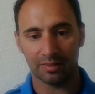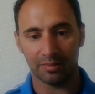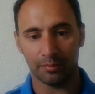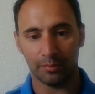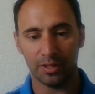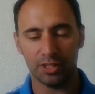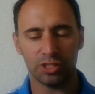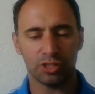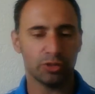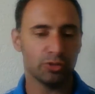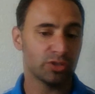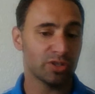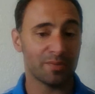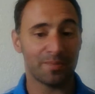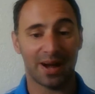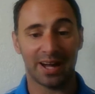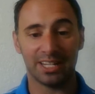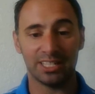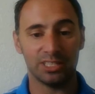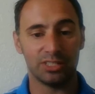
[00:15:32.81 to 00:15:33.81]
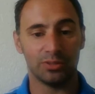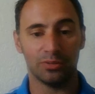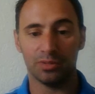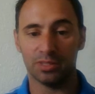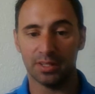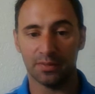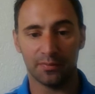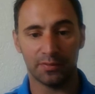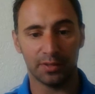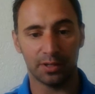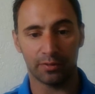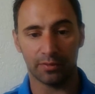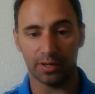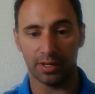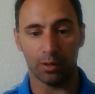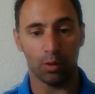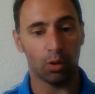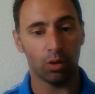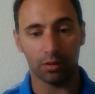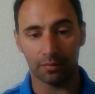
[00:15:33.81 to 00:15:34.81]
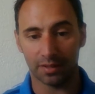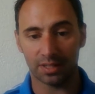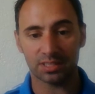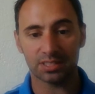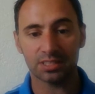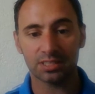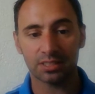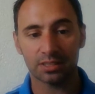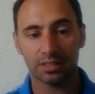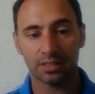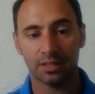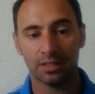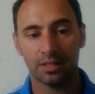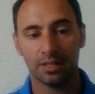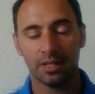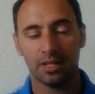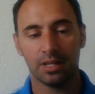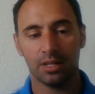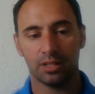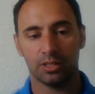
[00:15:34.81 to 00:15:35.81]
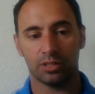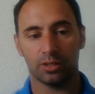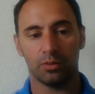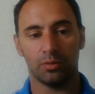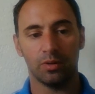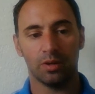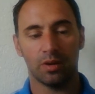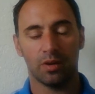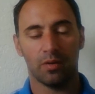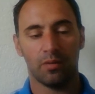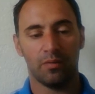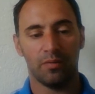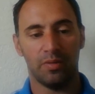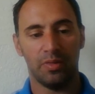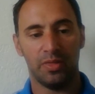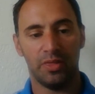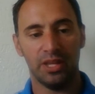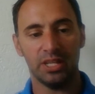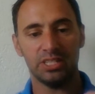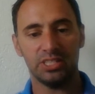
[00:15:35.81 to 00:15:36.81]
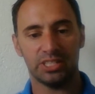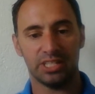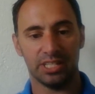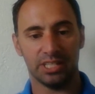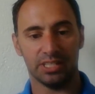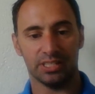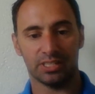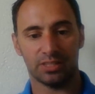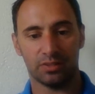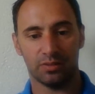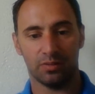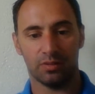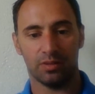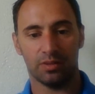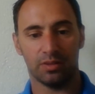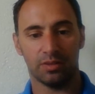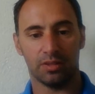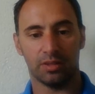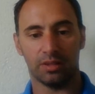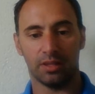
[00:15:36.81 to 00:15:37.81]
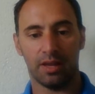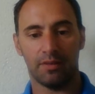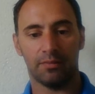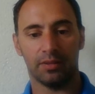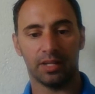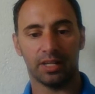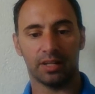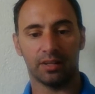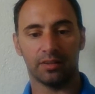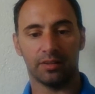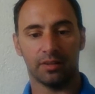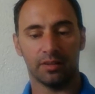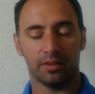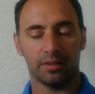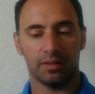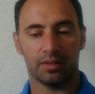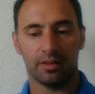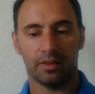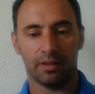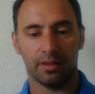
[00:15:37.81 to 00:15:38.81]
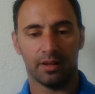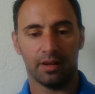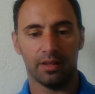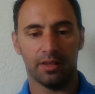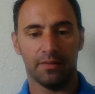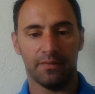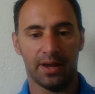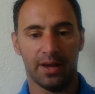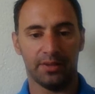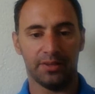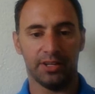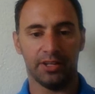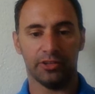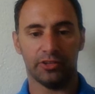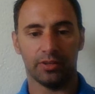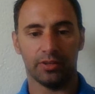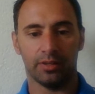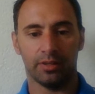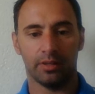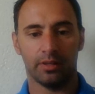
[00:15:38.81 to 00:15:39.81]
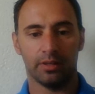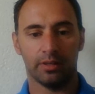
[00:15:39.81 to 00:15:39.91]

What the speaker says: We just use our bodies to a different degree, all of us. So this is the leveling of the foundation.